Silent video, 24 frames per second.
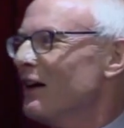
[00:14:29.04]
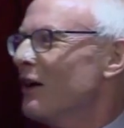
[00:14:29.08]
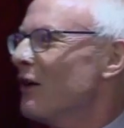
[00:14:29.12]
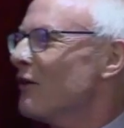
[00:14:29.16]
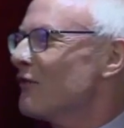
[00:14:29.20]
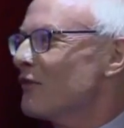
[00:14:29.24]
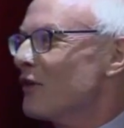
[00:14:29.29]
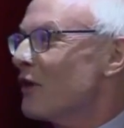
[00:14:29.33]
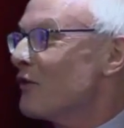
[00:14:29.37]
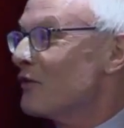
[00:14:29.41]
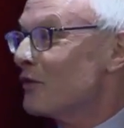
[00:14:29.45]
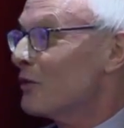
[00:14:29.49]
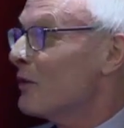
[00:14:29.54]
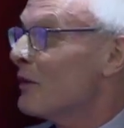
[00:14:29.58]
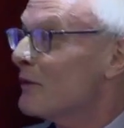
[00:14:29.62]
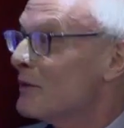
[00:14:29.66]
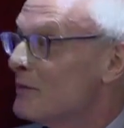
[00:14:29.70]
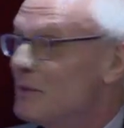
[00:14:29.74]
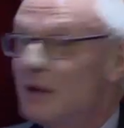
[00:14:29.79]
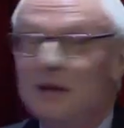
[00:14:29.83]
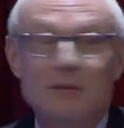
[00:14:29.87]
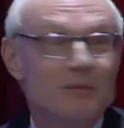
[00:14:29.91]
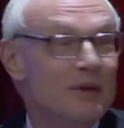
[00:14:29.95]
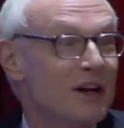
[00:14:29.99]
over what
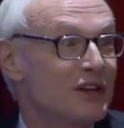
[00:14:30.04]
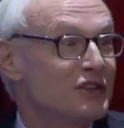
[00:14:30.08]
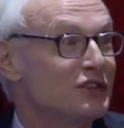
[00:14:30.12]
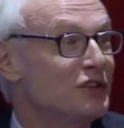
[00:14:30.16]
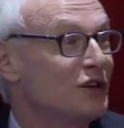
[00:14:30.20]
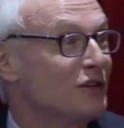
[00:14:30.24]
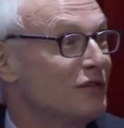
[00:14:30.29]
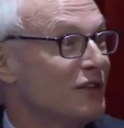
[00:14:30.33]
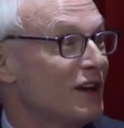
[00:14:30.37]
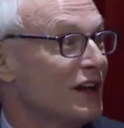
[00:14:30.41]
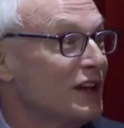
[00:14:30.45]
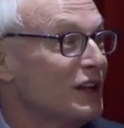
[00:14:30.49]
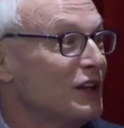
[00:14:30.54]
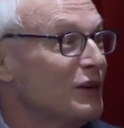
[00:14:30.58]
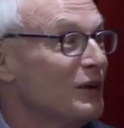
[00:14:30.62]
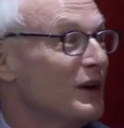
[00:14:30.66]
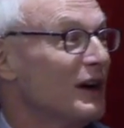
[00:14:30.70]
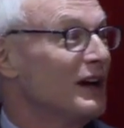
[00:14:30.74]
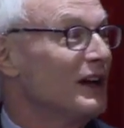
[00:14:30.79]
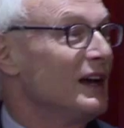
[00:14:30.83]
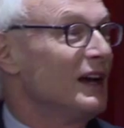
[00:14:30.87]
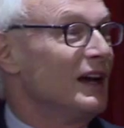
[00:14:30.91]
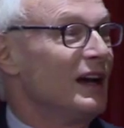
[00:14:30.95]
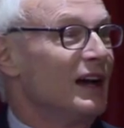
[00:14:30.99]
we mean by shared
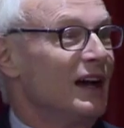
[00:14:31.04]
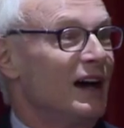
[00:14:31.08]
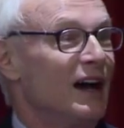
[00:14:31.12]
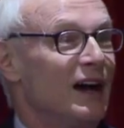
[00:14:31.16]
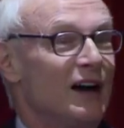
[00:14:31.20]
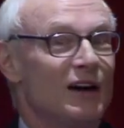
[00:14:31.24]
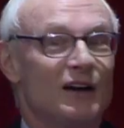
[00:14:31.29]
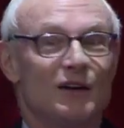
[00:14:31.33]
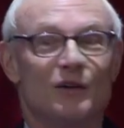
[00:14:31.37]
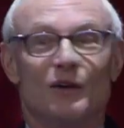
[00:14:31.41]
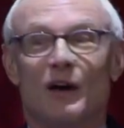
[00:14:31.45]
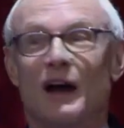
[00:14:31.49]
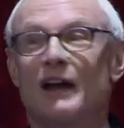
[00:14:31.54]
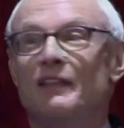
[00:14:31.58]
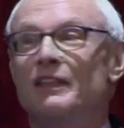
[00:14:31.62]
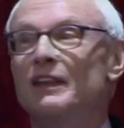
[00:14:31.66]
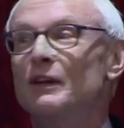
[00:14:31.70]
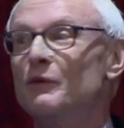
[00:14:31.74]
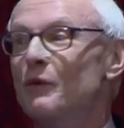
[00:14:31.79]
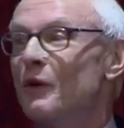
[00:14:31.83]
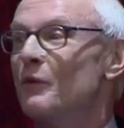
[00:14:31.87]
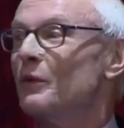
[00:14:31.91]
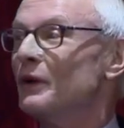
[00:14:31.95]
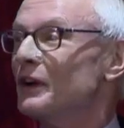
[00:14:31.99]
value. I
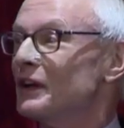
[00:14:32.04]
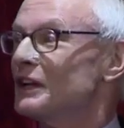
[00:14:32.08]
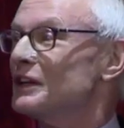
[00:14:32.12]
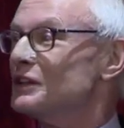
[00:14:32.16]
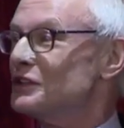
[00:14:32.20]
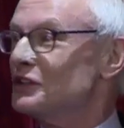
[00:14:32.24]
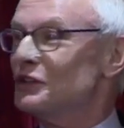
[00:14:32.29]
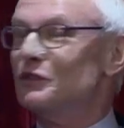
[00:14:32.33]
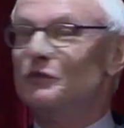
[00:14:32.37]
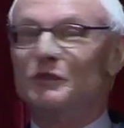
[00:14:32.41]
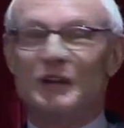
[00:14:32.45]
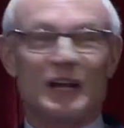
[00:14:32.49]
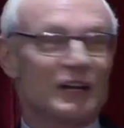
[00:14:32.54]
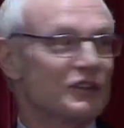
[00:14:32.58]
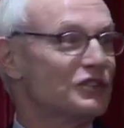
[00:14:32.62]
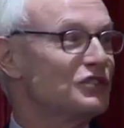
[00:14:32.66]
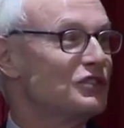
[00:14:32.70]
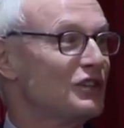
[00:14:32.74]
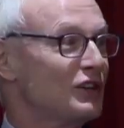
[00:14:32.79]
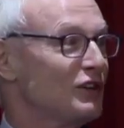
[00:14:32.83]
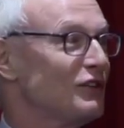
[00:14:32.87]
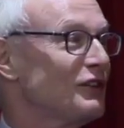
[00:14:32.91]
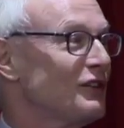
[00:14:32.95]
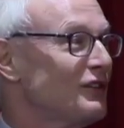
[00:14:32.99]
think what we're going to do
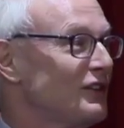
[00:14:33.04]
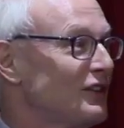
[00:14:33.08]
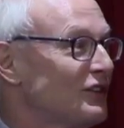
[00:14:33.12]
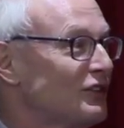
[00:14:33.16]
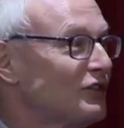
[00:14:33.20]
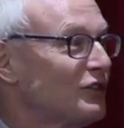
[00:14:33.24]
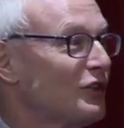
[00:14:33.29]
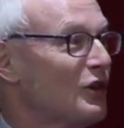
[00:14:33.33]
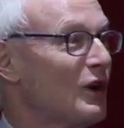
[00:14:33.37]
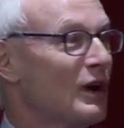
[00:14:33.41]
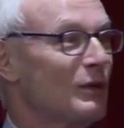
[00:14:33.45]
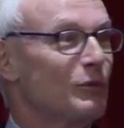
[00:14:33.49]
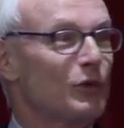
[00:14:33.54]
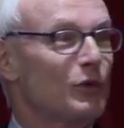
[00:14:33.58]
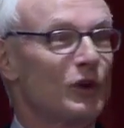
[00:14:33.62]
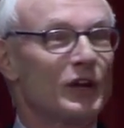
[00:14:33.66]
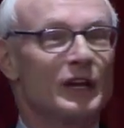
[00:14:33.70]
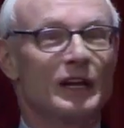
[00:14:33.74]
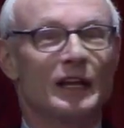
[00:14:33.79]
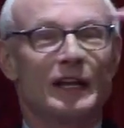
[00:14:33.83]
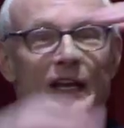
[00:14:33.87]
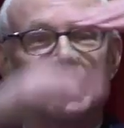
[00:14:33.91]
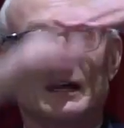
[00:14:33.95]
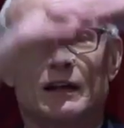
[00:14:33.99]
next year in this con, we're
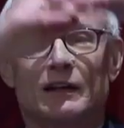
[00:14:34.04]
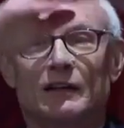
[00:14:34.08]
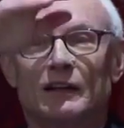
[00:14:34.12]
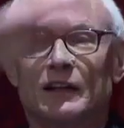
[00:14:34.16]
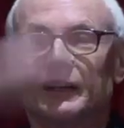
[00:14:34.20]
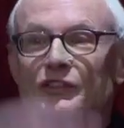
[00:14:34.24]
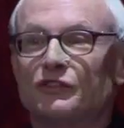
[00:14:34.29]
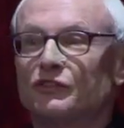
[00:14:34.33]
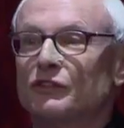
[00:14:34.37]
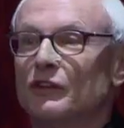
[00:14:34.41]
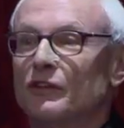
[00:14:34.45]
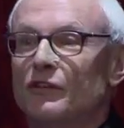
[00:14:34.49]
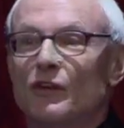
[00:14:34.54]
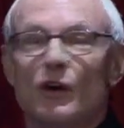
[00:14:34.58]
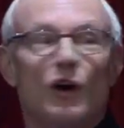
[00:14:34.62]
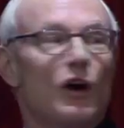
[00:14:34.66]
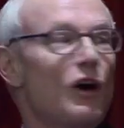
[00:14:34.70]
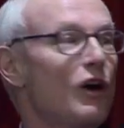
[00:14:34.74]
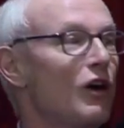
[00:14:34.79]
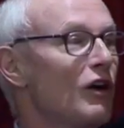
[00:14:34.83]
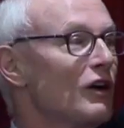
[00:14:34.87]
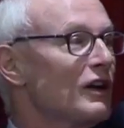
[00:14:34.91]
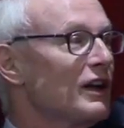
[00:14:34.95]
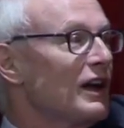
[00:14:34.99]
going to get a list of
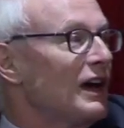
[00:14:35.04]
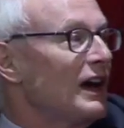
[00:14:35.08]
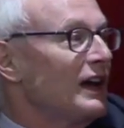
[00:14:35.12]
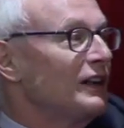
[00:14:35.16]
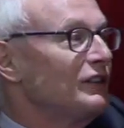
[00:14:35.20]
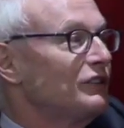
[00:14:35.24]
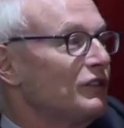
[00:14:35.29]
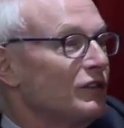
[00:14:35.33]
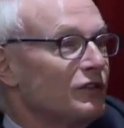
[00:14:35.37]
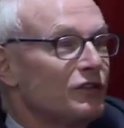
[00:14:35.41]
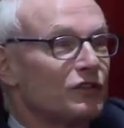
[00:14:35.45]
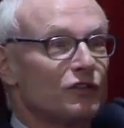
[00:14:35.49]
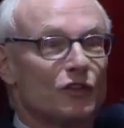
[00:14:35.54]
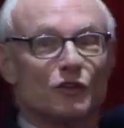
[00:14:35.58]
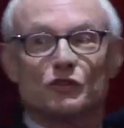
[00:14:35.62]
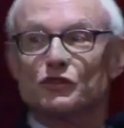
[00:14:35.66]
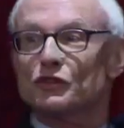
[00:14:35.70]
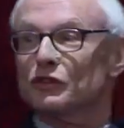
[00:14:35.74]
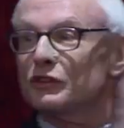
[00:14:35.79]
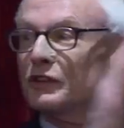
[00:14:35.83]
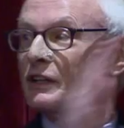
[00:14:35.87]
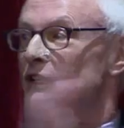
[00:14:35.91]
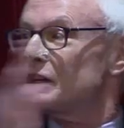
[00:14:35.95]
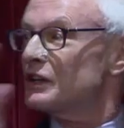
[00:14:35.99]
all kinds of
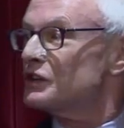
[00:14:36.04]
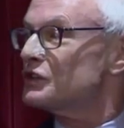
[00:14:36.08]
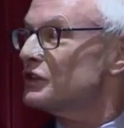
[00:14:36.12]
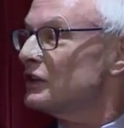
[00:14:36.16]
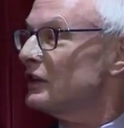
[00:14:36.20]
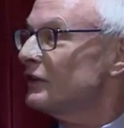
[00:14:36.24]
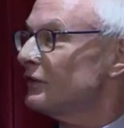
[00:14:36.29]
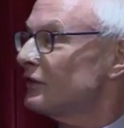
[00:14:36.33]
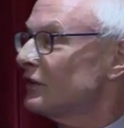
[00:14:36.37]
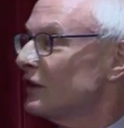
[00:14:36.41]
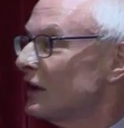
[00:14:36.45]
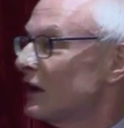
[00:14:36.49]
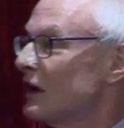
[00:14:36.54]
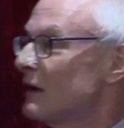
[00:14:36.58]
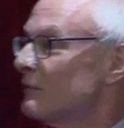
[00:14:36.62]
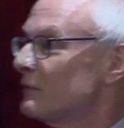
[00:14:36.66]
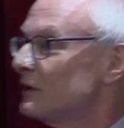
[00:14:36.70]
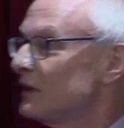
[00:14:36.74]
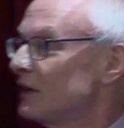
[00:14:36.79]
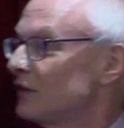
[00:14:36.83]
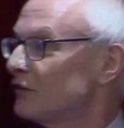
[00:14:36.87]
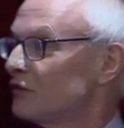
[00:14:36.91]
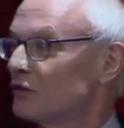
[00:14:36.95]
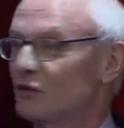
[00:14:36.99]
social initiatives that
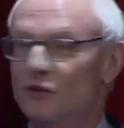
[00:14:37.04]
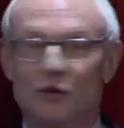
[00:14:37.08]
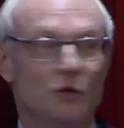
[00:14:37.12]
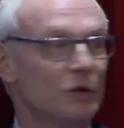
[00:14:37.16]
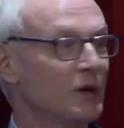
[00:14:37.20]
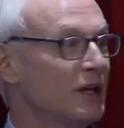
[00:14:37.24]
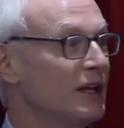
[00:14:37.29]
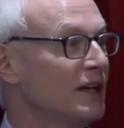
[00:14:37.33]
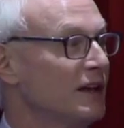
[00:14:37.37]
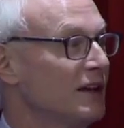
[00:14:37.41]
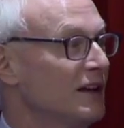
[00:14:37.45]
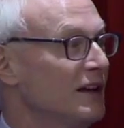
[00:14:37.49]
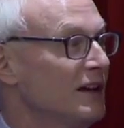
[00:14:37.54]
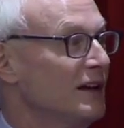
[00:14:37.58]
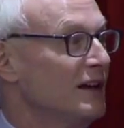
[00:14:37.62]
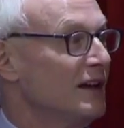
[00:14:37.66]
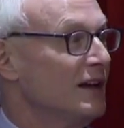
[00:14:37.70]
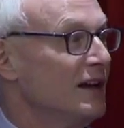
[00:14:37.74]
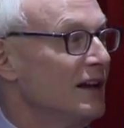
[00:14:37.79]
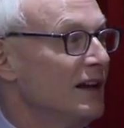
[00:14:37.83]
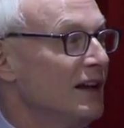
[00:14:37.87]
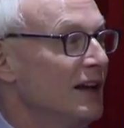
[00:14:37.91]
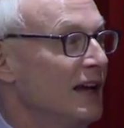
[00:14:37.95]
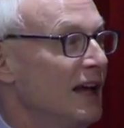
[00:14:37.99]
companies are doing.
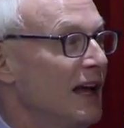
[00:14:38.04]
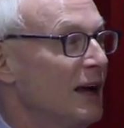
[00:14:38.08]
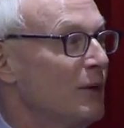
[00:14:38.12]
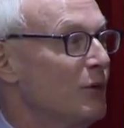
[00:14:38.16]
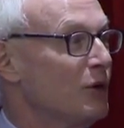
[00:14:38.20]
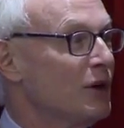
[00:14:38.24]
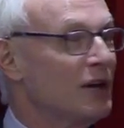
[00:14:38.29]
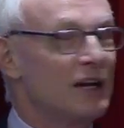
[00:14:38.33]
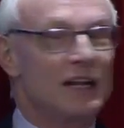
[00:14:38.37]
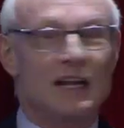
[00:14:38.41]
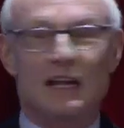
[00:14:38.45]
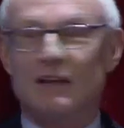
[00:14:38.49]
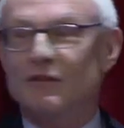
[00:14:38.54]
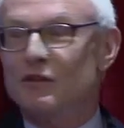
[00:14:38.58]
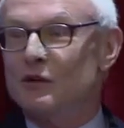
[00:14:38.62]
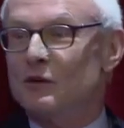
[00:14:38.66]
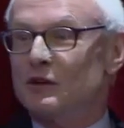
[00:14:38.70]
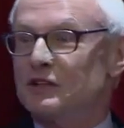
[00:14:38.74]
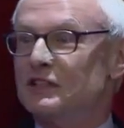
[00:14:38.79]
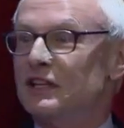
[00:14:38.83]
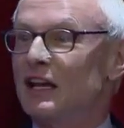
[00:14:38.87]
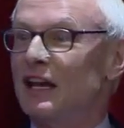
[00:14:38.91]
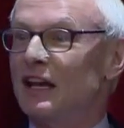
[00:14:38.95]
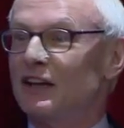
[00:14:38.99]
And we're going to give
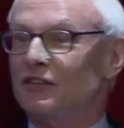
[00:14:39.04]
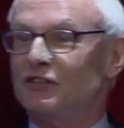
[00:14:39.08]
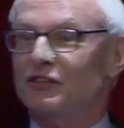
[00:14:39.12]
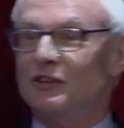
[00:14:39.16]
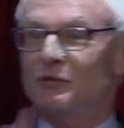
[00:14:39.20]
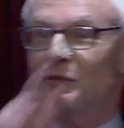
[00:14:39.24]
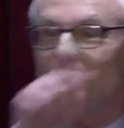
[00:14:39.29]
you a test,